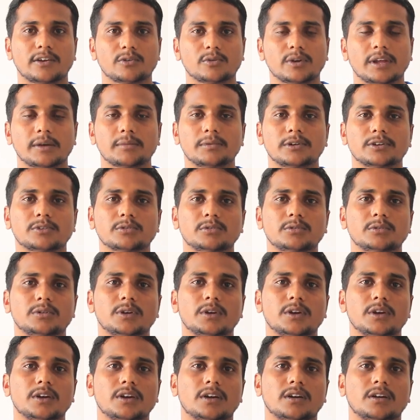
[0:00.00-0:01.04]
I could able
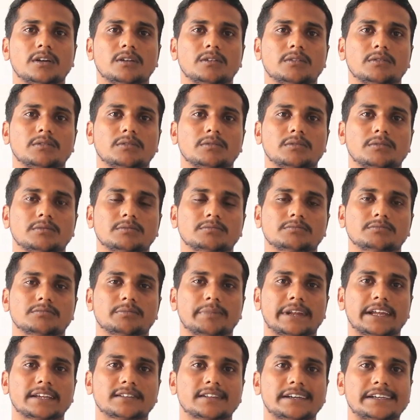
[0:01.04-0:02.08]
to
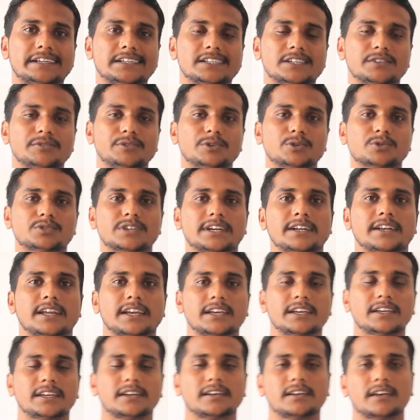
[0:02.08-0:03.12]
um, break the interviews and
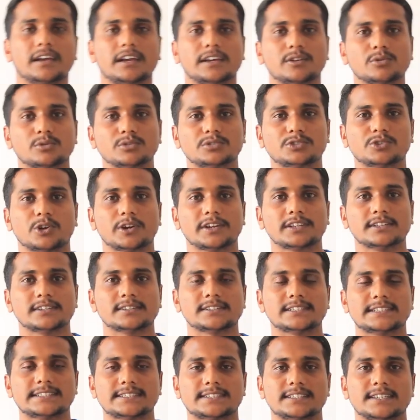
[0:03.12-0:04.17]
I, I could join
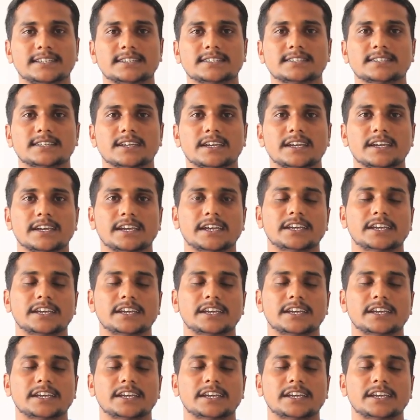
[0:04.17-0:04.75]
the TCS